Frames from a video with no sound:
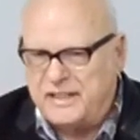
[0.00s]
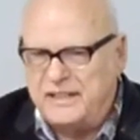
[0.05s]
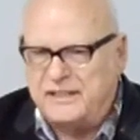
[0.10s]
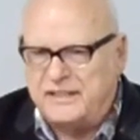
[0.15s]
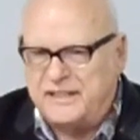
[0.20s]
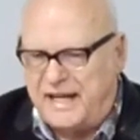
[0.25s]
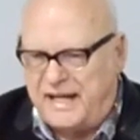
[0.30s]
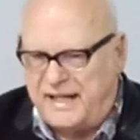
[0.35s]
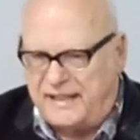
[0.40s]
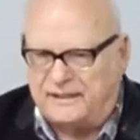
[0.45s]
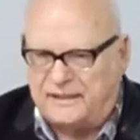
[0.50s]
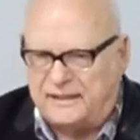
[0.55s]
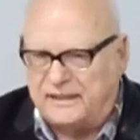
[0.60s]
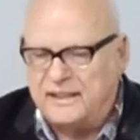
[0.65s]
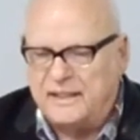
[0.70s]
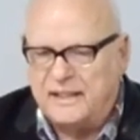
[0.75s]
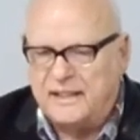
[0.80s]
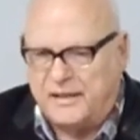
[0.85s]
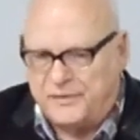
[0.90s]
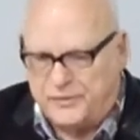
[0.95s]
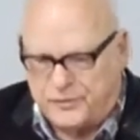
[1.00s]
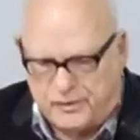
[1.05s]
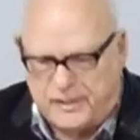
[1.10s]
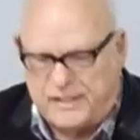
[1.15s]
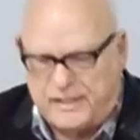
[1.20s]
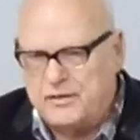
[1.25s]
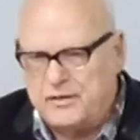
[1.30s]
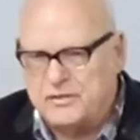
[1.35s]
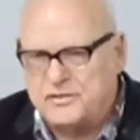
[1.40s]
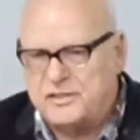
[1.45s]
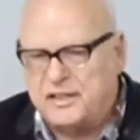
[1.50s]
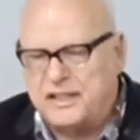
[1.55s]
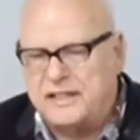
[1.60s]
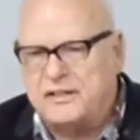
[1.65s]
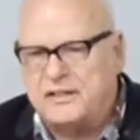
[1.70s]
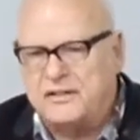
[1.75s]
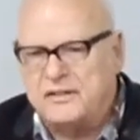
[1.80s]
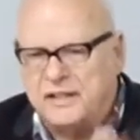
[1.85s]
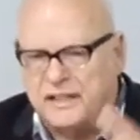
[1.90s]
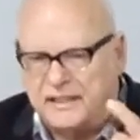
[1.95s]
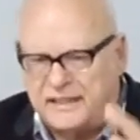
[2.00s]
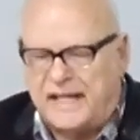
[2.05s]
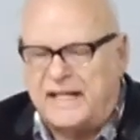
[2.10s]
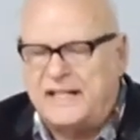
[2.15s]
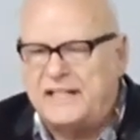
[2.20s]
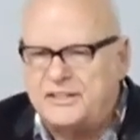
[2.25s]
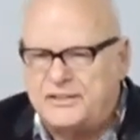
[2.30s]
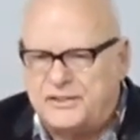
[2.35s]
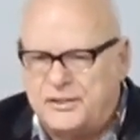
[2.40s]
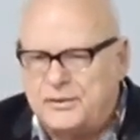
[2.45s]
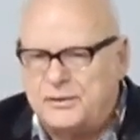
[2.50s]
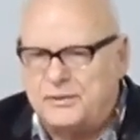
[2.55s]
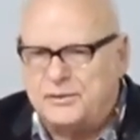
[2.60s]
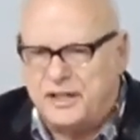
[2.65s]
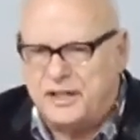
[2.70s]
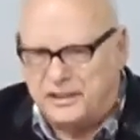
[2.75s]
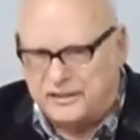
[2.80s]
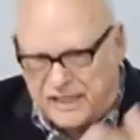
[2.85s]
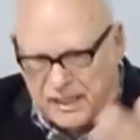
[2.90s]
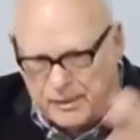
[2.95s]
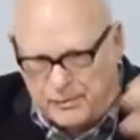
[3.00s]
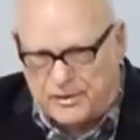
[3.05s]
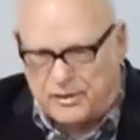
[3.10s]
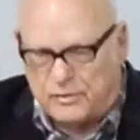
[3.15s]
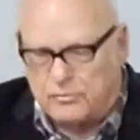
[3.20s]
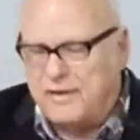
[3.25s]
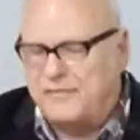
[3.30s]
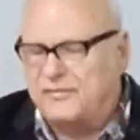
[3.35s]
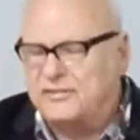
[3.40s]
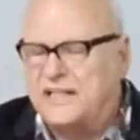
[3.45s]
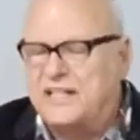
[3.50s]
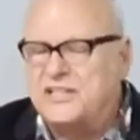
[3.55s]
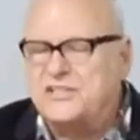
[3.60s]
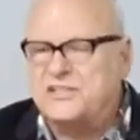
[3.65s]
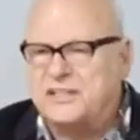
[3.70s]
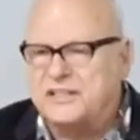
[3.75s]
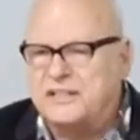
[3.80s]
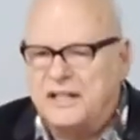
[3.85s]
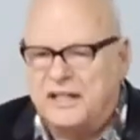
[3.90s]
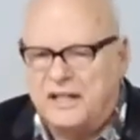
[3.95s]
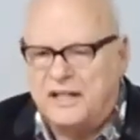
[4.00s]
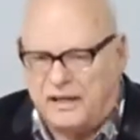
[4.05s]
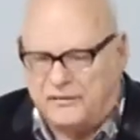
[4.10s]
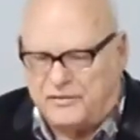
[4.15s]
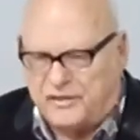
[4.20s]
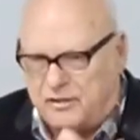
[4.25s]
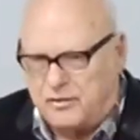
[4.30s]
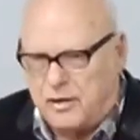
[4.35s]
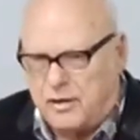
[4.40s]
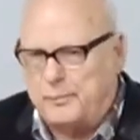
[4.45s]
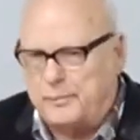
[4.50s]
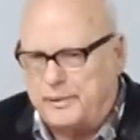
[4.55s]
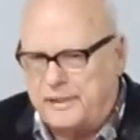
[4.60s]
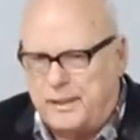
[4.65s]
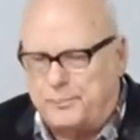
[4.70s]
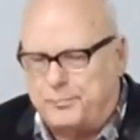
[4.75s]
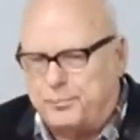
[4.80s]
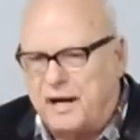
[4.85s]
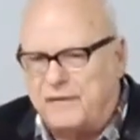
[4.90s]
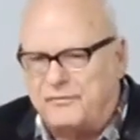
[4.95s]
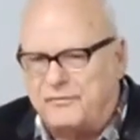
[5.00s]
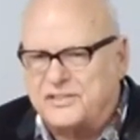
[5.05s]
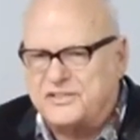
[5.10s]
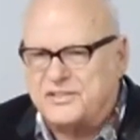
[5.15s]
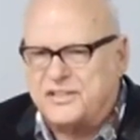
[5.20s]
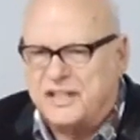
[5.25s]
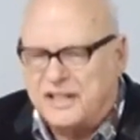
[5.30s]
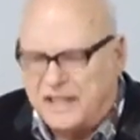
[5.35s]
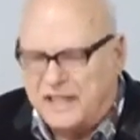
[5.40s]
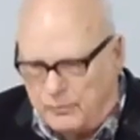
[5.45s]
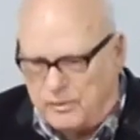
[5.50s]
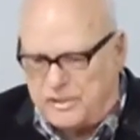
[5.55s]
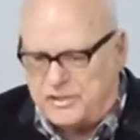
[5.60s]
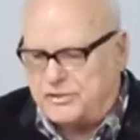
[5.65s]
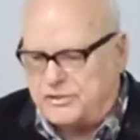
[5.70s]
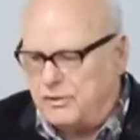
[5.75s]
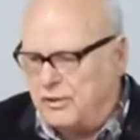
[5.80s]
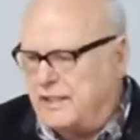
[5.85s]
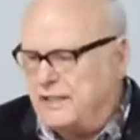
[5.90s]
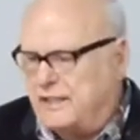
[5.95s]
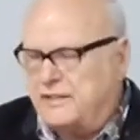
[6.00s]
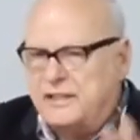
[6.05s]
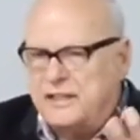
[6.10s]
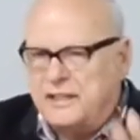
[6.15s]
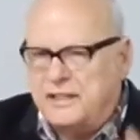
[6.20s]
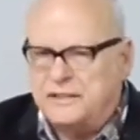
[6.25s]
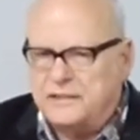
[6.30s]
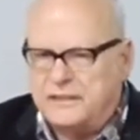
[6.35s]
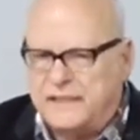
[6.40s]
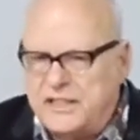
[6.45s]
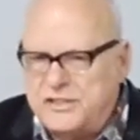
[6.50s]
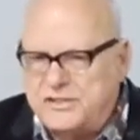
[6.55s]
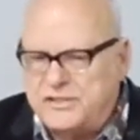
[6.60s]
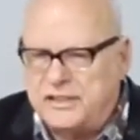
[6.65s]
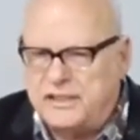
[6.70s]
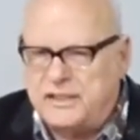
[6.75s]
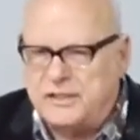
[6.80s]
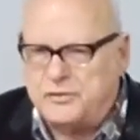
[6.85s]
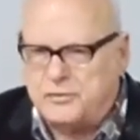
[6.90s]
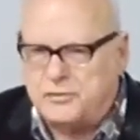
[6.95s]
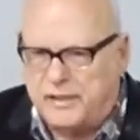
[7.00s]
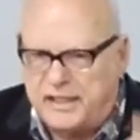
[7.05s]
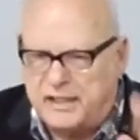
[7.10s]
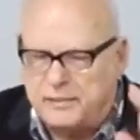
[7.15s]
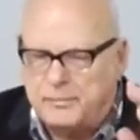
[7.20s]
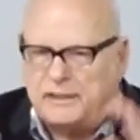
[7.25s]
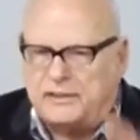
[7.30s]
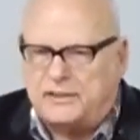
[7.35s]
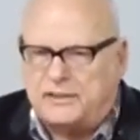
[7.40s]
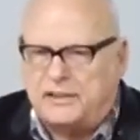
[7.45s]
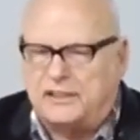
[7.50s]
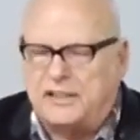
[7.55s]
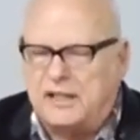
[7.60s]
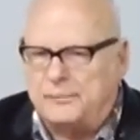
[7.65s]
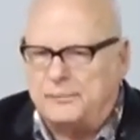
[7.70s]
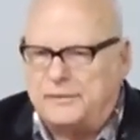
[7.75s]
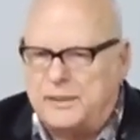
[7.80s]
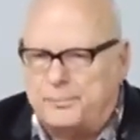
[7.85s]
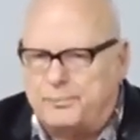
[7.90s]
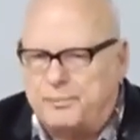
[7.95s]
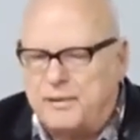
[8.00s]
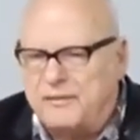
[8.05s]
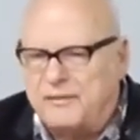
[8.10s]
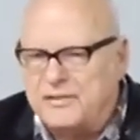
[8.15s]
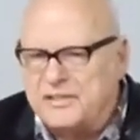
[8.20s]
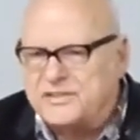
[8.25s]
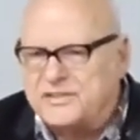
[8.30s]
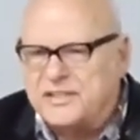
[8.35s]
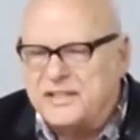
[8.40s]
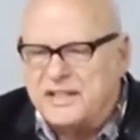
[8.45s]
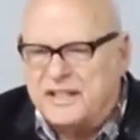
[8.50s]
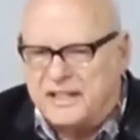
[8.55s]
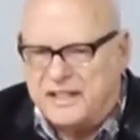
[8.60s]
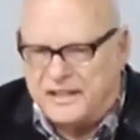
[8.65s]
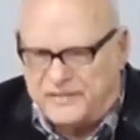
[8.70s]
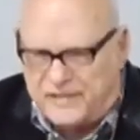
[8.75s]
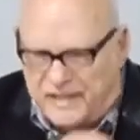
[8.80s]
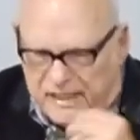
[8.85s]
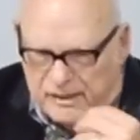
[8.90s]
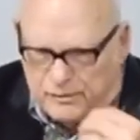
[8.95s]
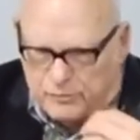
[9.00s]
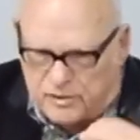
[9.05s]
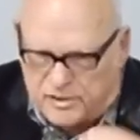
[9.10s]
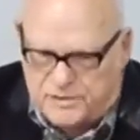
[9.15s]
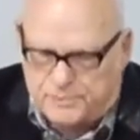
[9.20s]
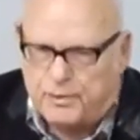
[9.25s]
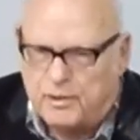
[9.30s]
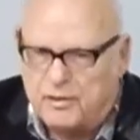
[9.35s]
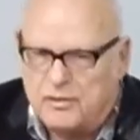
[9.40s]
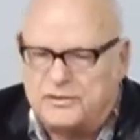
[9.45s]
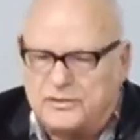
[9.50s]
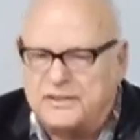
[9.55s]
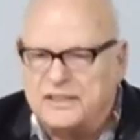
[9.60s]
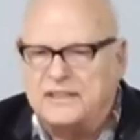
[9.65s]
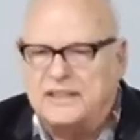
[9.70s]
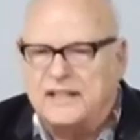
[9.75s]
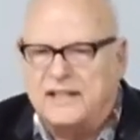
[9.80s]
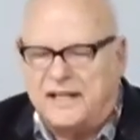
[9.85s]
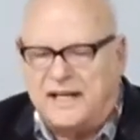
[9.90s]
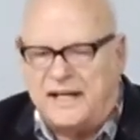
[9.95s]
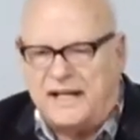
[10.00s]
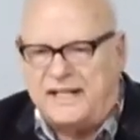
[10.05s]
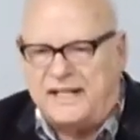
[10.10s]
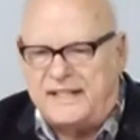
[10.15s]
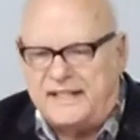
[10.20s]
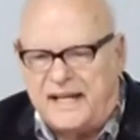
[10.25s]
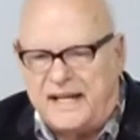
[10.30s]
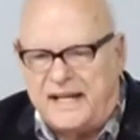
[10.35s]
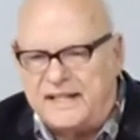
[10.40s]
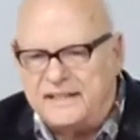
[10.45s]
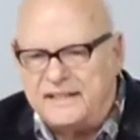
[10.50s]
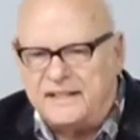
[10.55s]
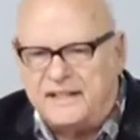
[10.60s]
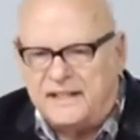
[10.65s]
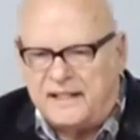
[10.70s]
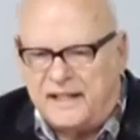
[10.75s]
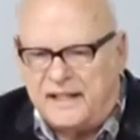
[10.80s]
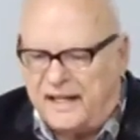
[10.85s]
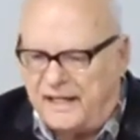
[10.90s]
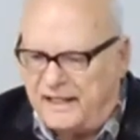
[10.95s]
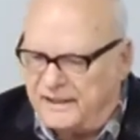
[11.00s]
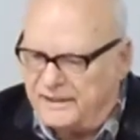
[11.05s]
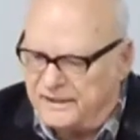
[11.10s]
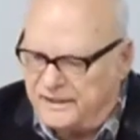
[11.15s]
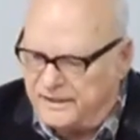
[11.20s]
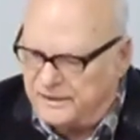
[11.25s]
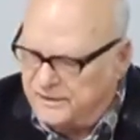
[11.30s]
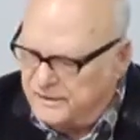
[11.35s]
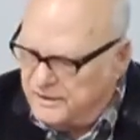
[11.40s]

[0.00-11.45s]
to have it. And three years later, in 82, God gave me the revelation of the company of prophets. And we started teaching and training about the company of prophets. And then it was birthed in 88 and uh,